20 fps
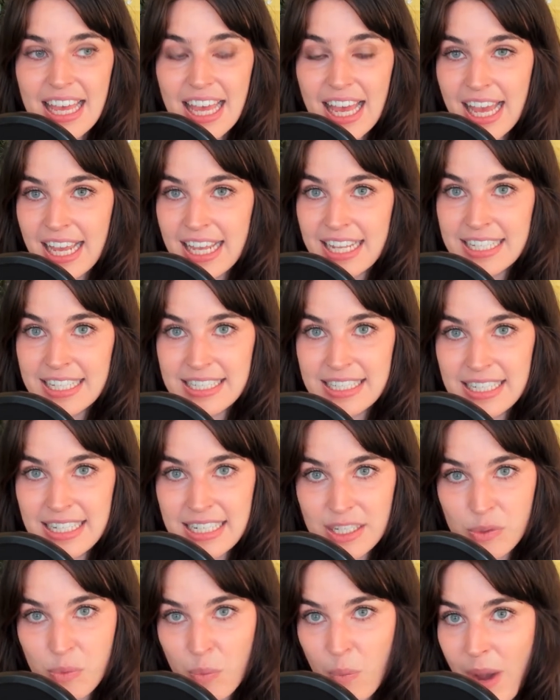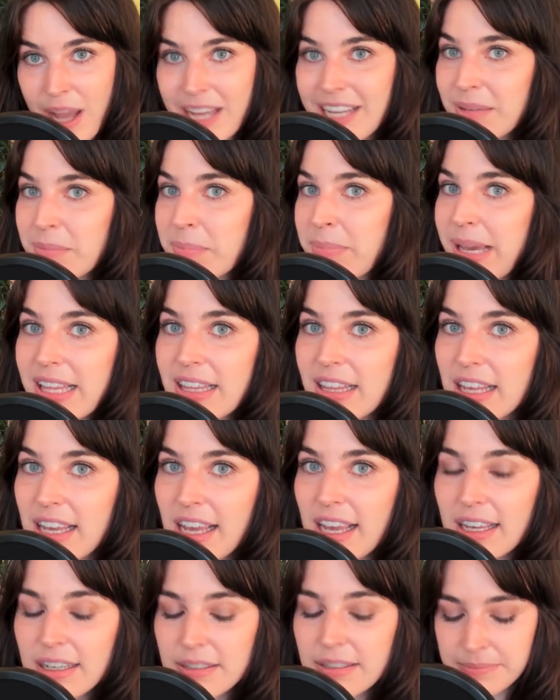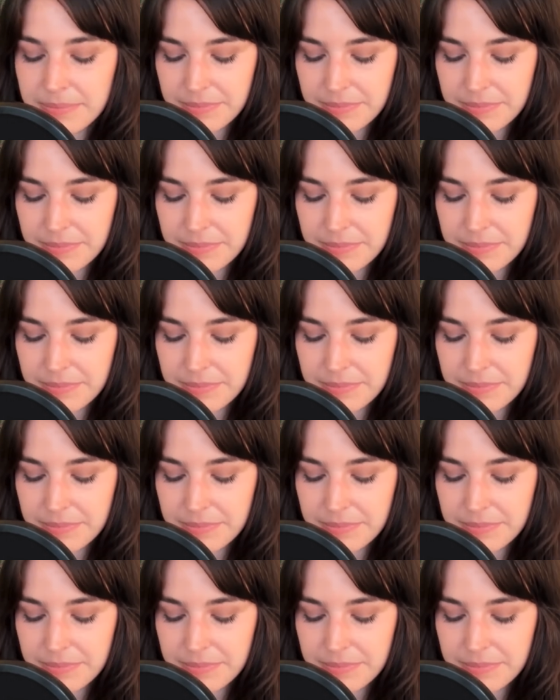I can see his white belly.